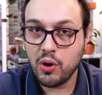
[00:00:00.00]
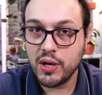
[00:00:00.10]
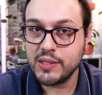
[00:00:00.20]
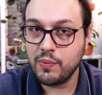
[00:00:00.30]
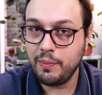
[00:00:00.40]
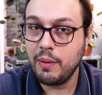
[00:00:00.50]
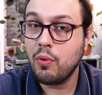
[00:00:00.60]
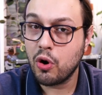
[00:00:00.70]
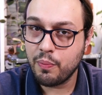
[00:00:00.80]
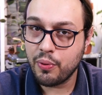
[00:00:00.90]
Hoyas will be
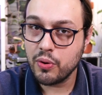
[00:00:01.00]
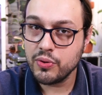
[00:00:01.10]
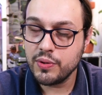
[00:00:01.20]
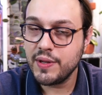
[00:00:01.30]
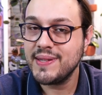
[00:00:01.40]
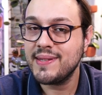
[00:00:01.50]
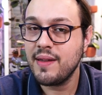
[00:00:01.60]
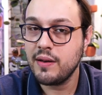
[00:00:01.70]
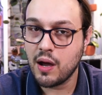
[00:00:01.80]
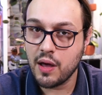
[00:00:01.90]
more prone to this
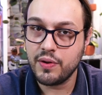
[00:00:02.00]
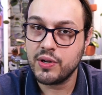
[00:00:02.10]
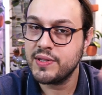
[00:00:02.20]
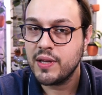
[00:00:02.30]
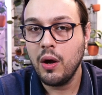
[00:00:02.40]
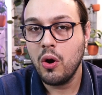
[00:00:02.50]
than others.